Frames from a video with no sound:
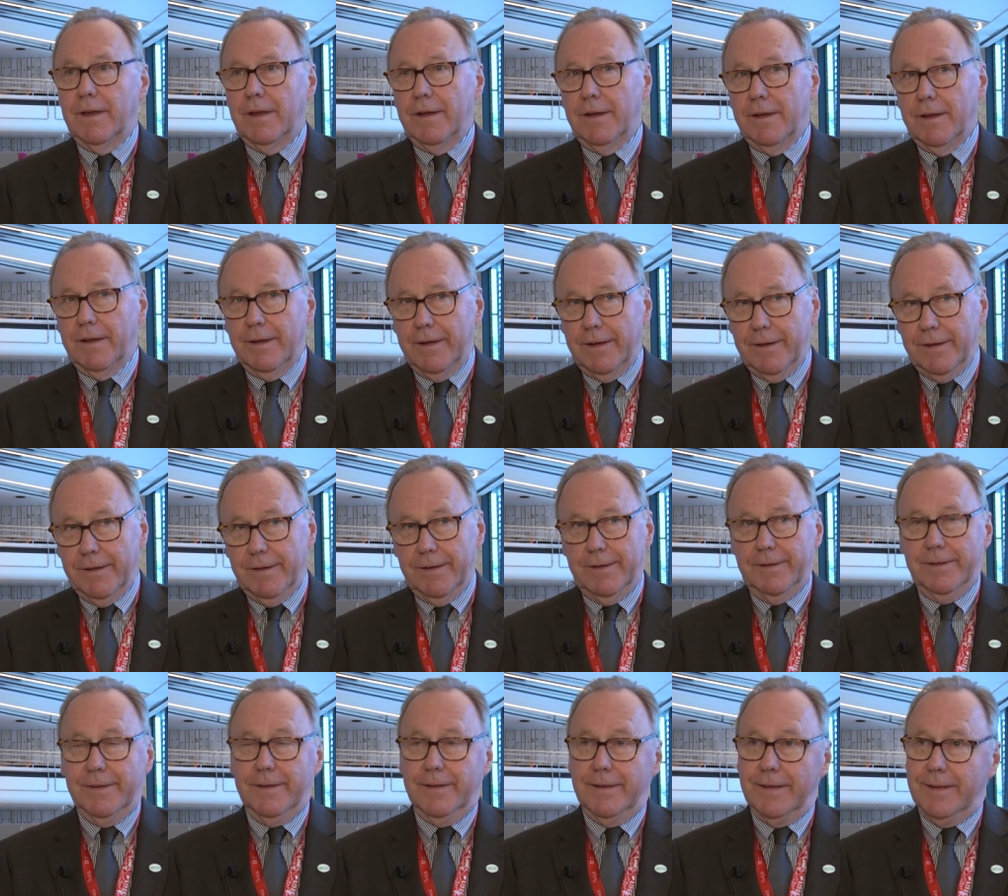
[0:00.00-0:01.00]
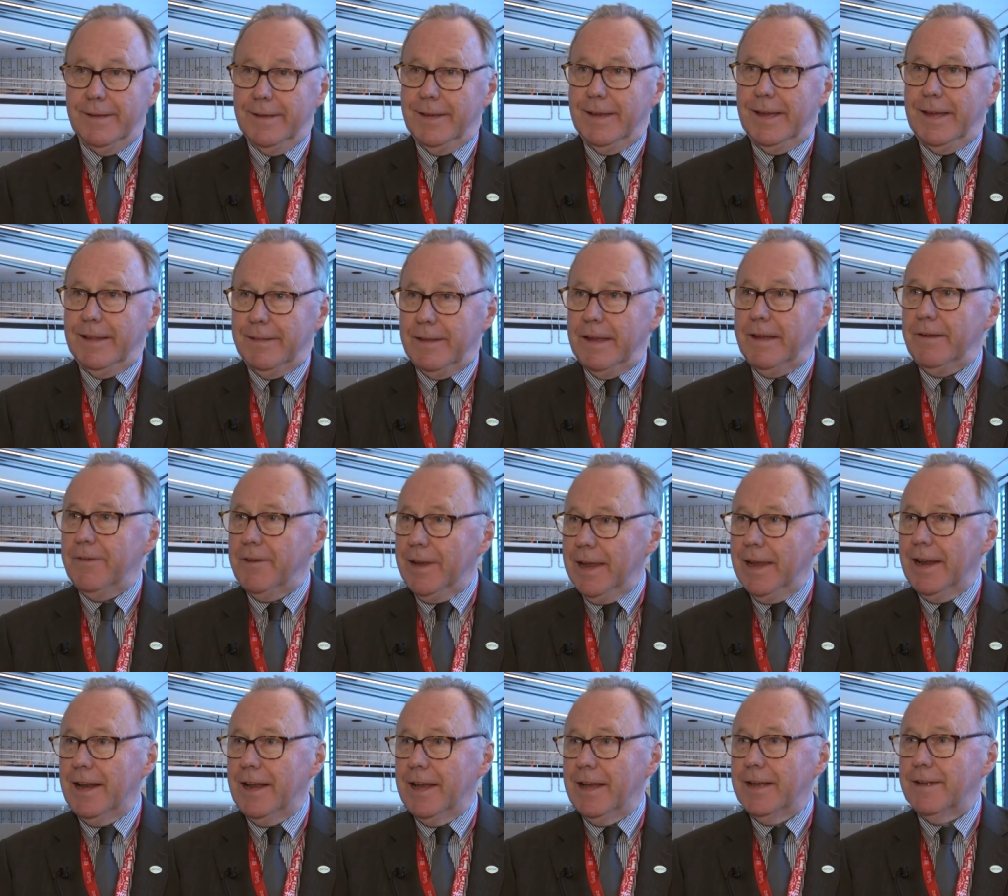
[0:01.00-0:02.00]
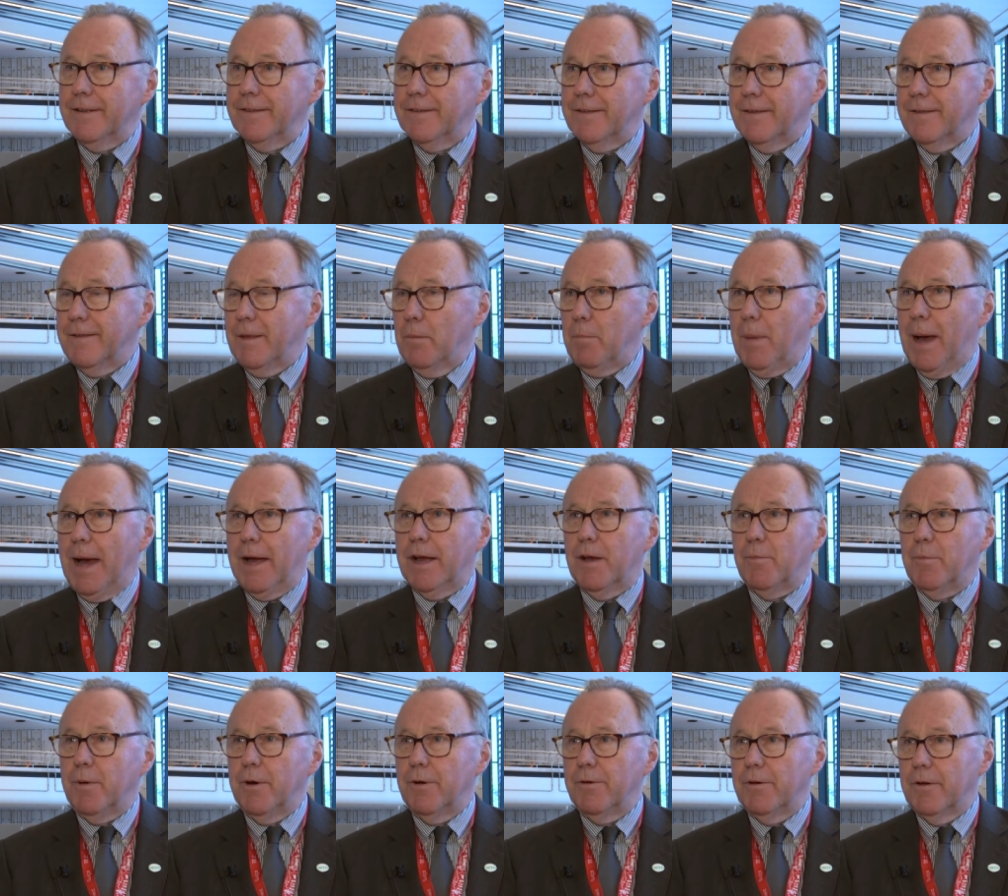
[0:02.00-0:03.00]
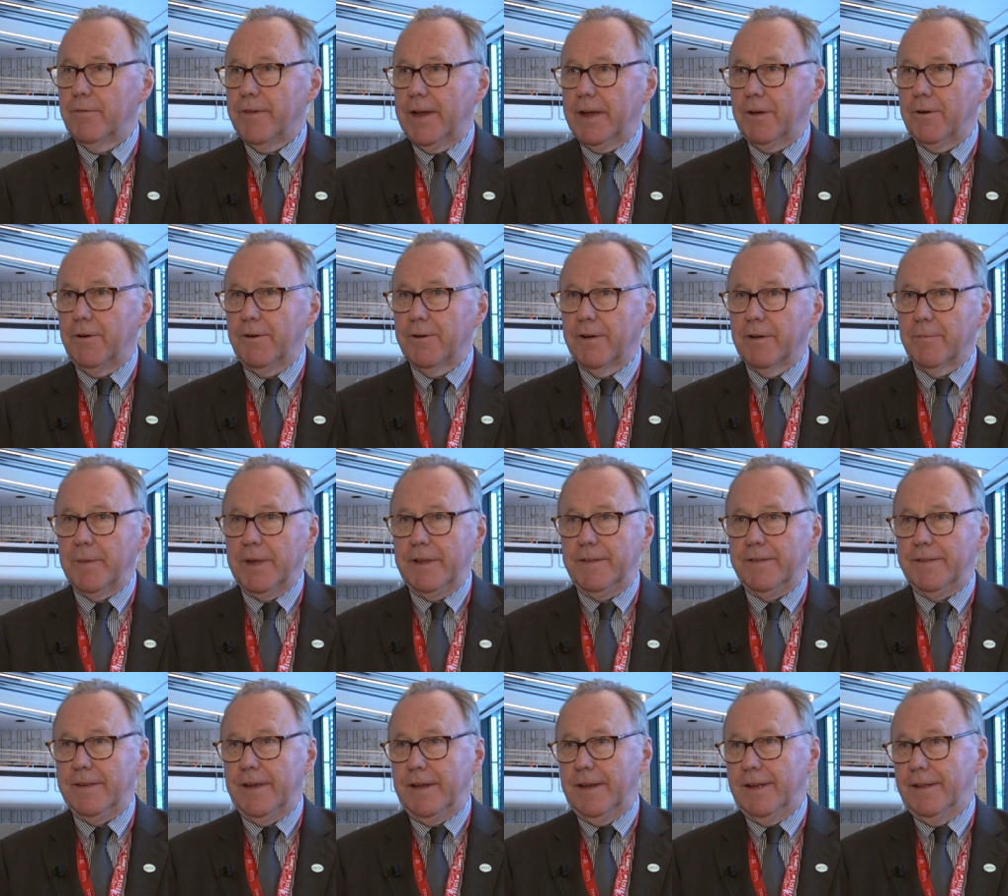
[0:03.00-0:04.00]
uh, it really is the backbone of economies,